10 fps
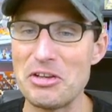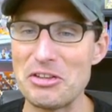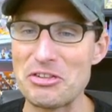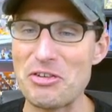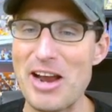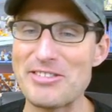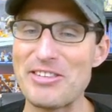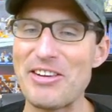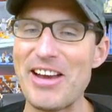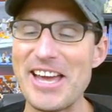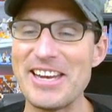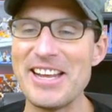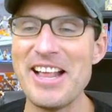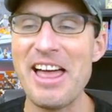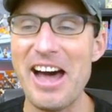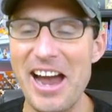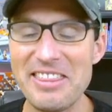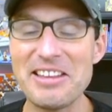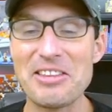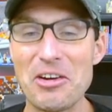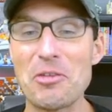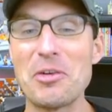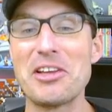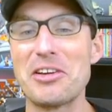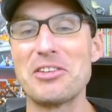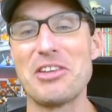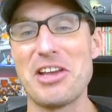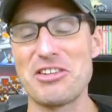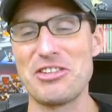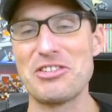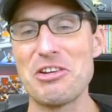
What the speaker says: scratching their head, I think they're a really good selection.